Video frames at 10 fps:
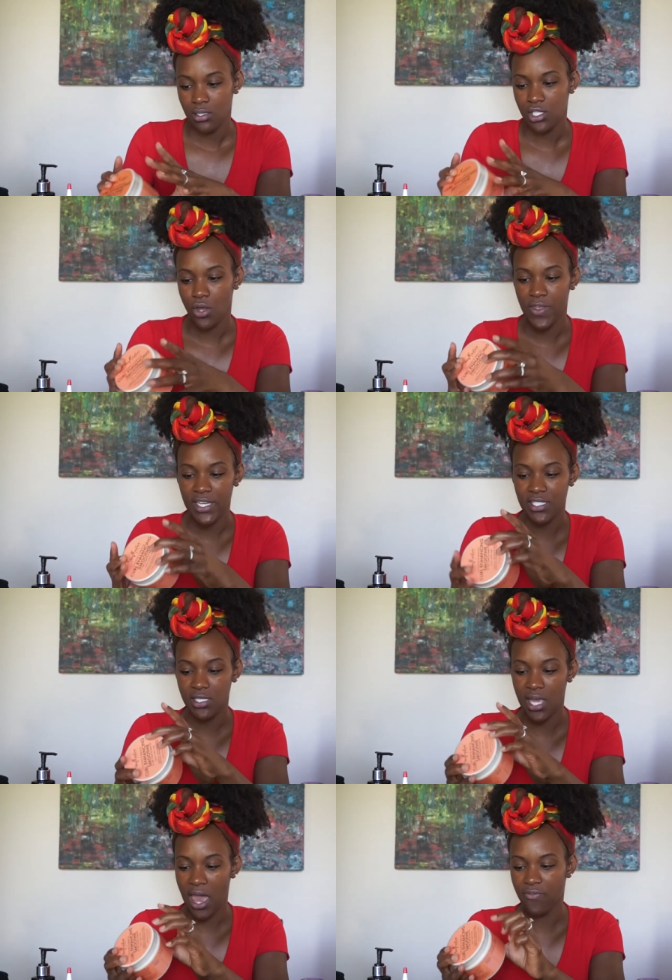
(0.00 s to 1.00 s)
So
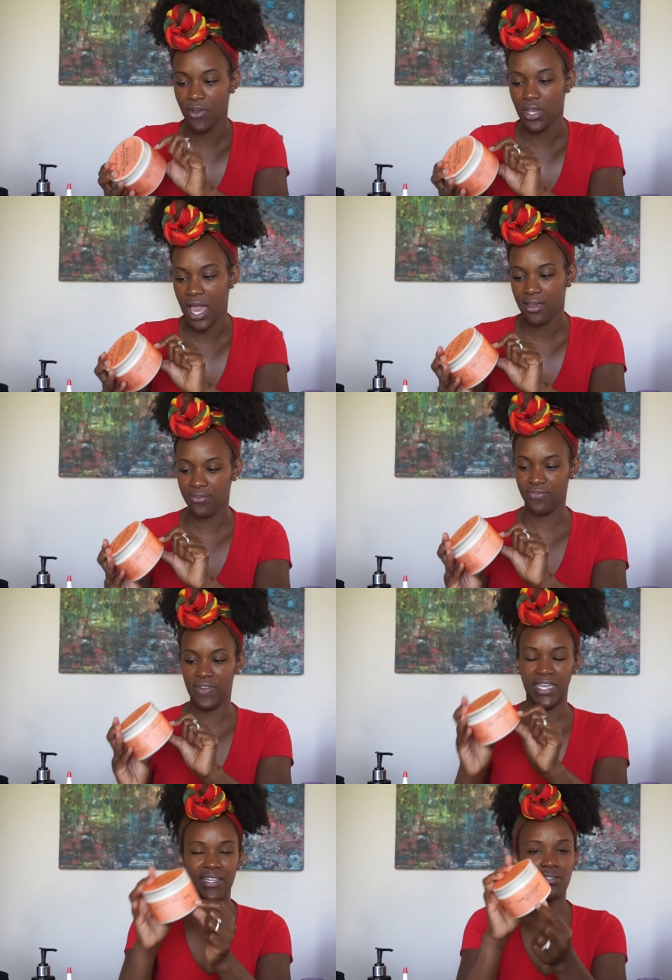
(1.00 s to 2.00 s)
this, I feel like,
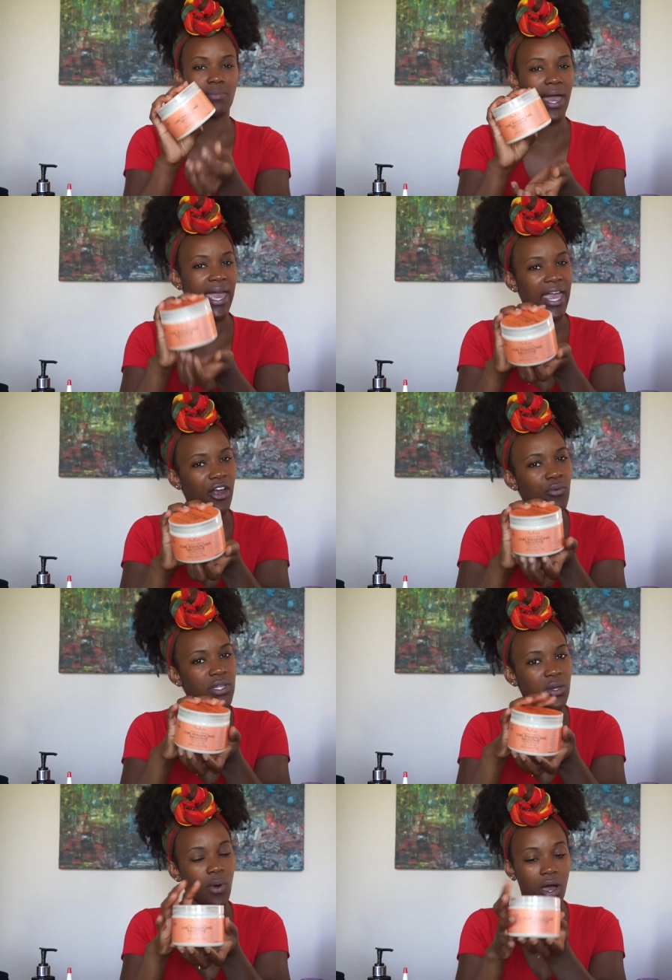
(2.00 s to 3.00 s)
feeds my hair
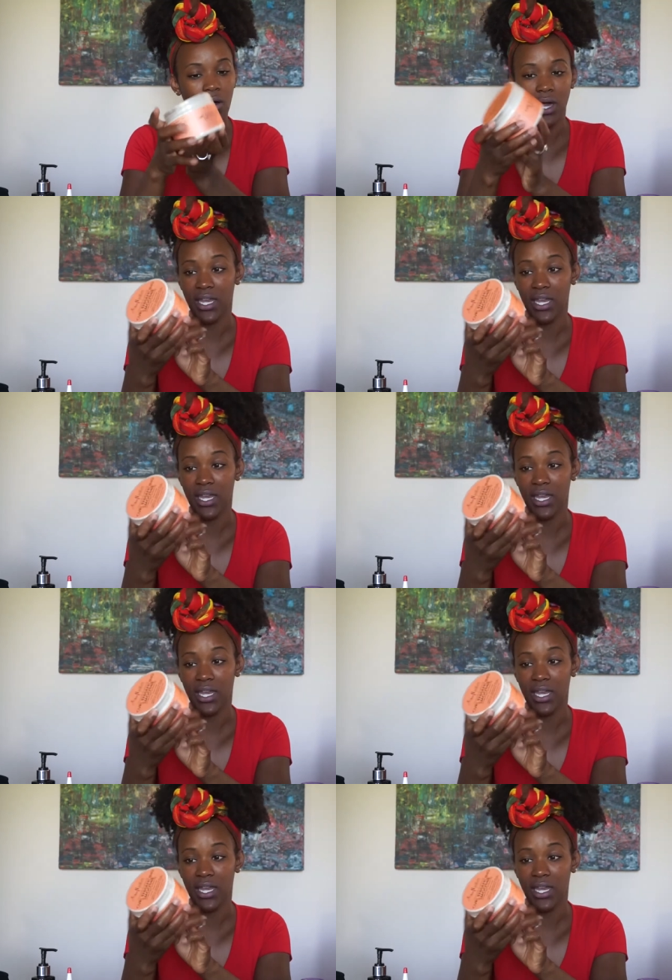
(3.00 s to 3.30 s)
really well.